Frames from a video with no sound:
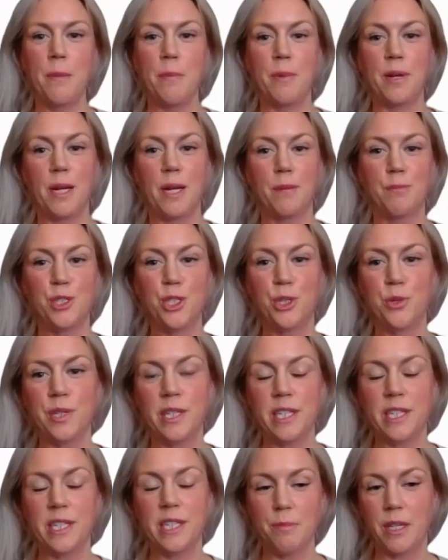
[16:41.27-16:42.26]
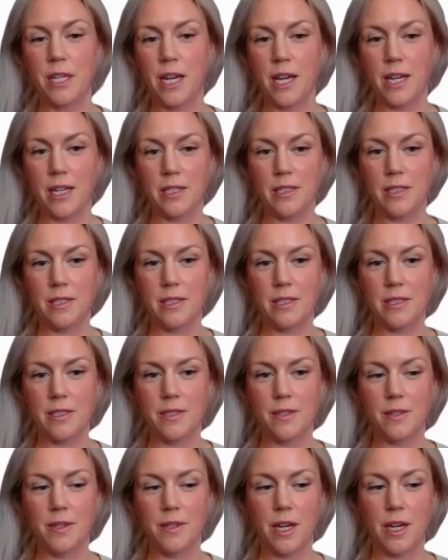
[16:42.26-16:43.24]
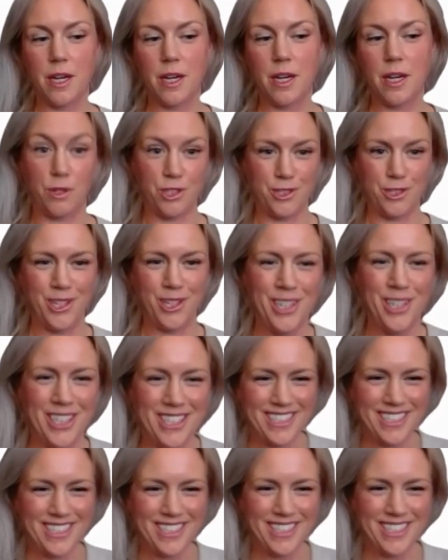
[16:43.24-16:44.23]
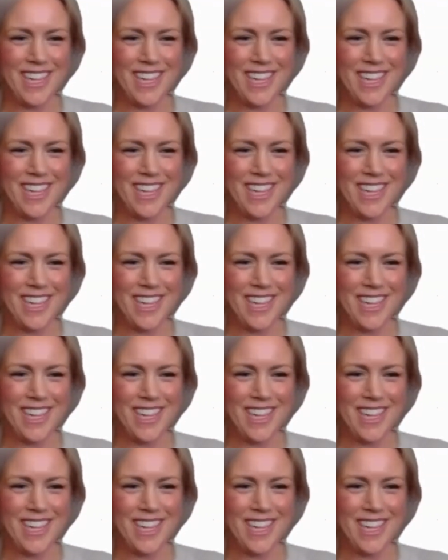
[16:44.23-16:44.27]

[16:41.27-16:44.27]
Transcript: but I'm doing it because I want to.